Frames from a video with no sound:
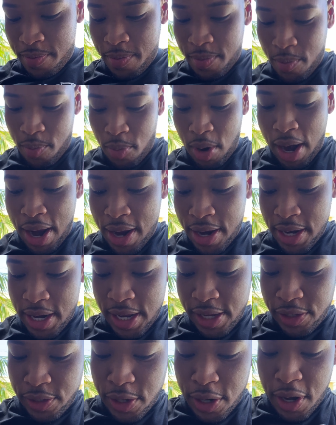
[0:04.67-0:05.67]
Brian
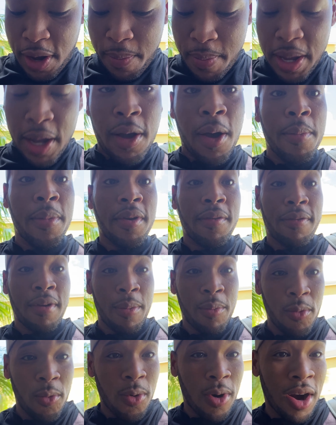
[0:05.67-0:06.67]
is gonna be coming
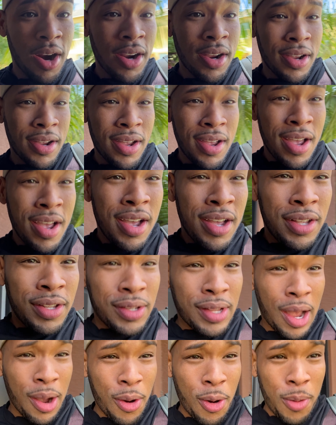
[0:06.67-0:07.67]
from work,
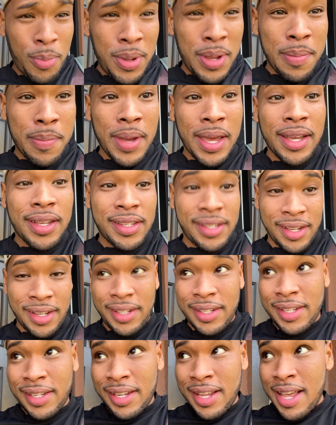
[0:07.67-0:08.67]
so I hope he makes it
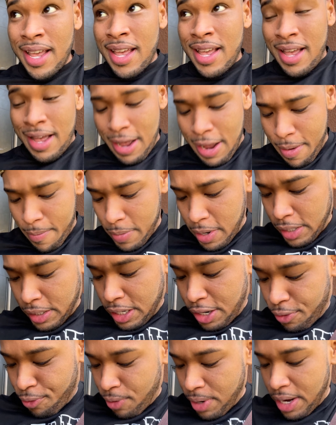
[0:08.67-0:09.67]
because
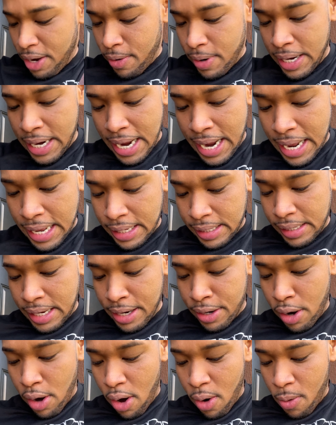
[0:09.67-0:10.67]
he really only has
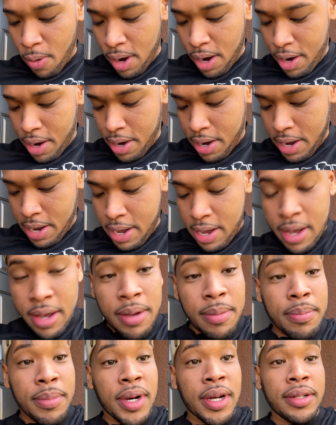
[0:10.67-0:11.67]
an hour,
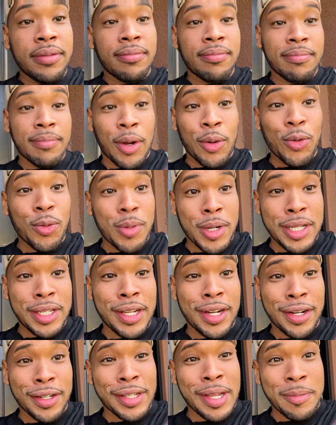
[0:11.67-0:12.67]
but my Uber is
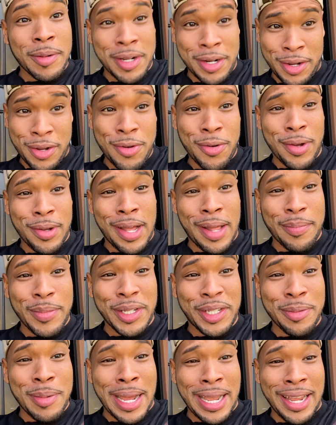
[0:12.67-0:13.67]
here, so I'm gonna go. I'll
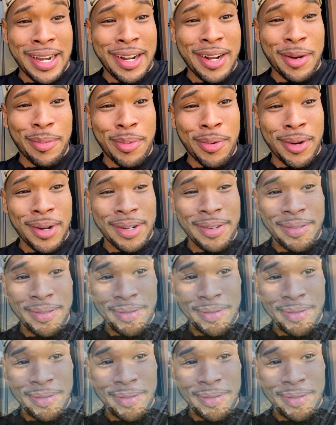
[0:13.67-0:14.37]
meet you back at the airport.